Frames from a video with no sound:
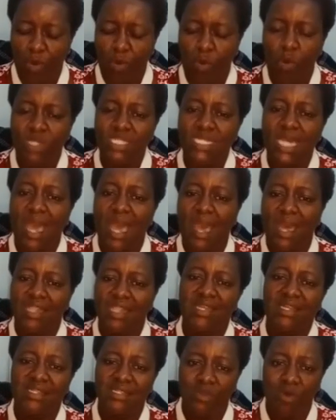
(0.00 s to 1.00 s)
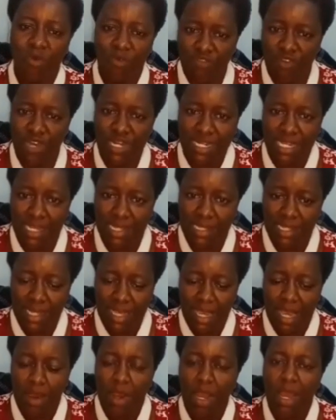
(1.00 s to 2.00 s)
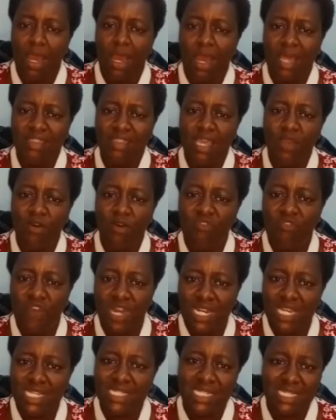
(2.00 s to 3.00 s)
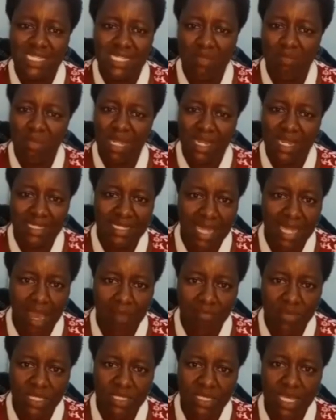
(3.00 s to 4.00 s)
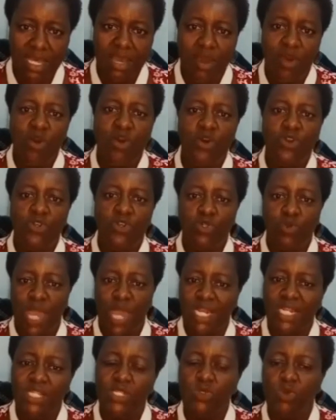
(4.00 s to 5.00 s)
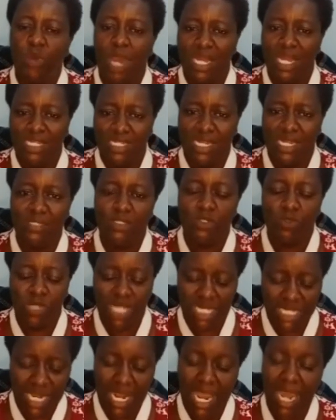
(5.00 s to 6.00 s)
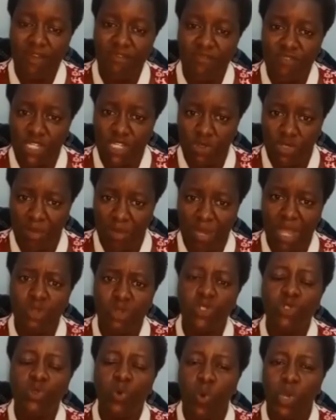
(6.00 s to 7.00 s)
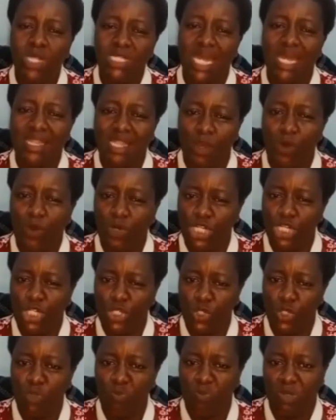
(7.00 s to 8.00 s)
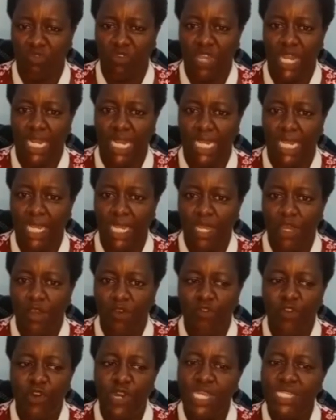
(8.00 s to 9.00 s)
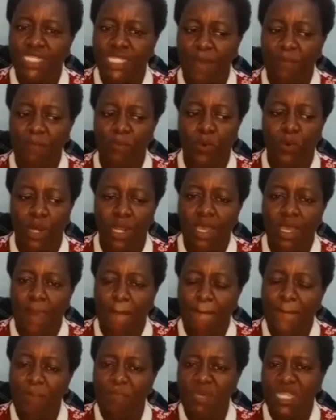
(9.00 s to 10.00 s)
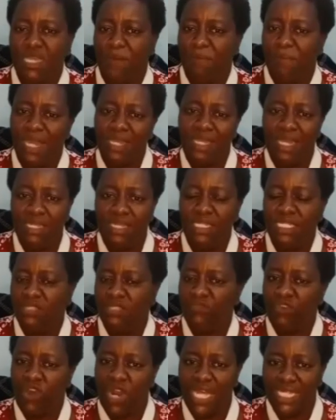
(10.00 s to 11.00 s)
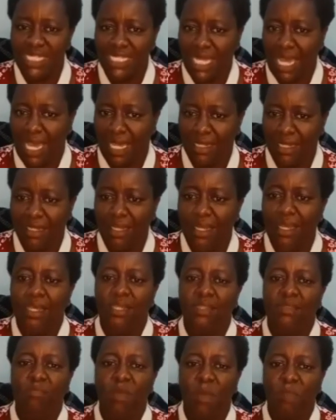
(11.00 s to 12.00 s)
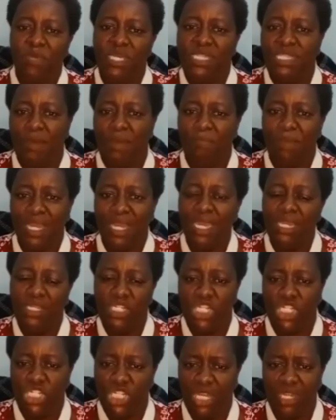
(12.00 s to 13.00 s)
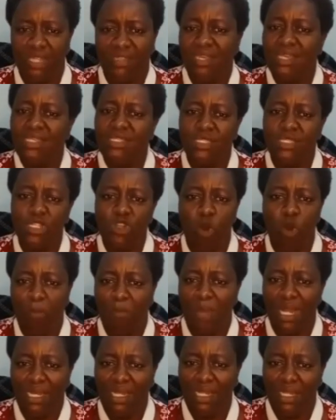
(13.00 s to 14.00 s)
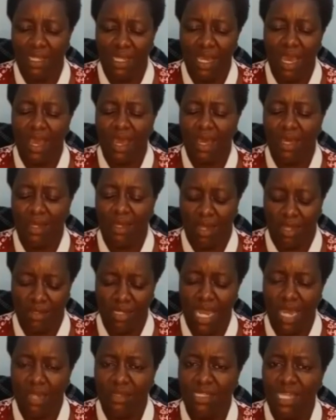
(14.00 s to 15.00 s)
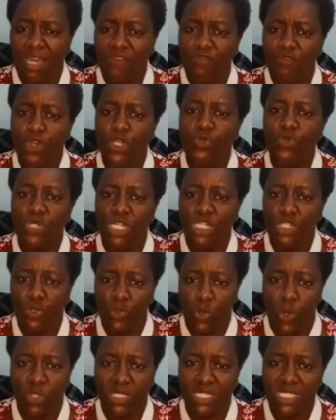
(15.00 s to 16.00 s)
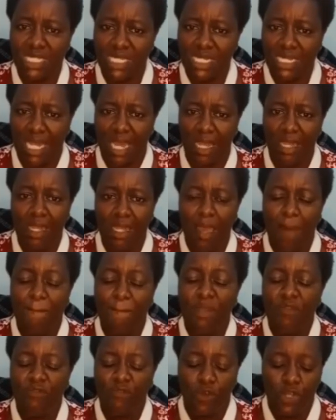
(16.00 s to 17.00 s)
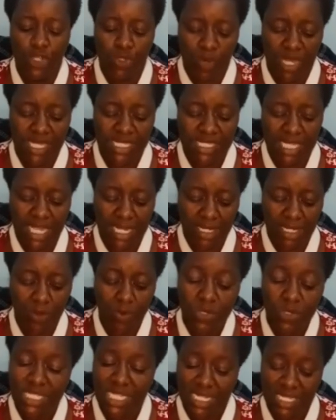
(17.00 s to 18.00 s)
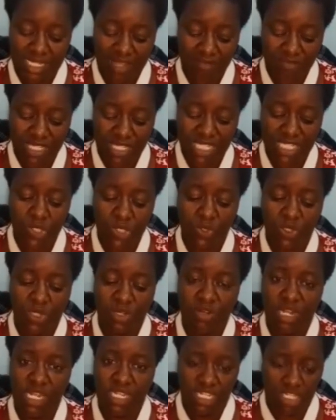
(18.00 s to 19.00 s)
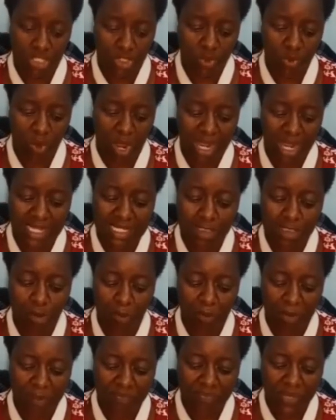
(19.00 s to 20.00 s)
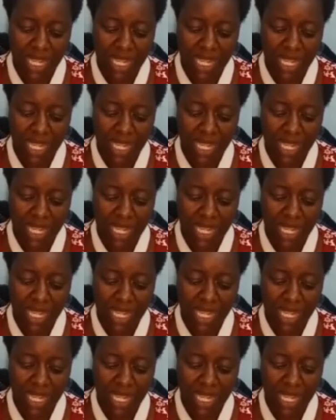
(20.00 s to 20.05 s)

What are others offering? Are they offering the similar terms, or do I need to adjust so that I can fit to the market? So what are the conditions prevailing? For example, maybe the market is volatile. Maybe the market is shaken. There is no money, and therefore you need to consider before you extend goods and services on credit to a customer.